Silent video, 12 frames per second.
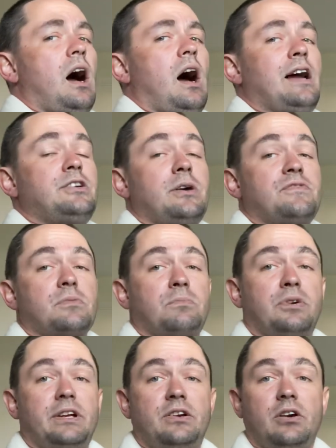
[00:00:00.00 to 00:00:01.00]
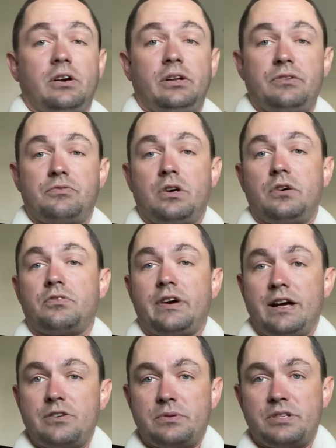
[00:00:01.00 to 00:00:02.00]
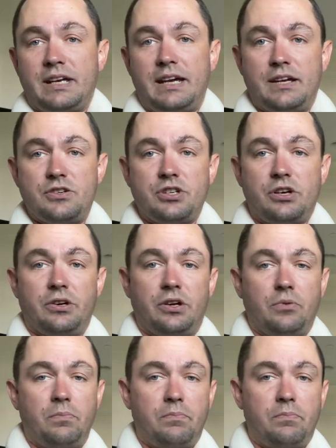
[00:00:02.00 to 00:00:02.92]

I do have some pretty gnarly road rash, which I can't show you,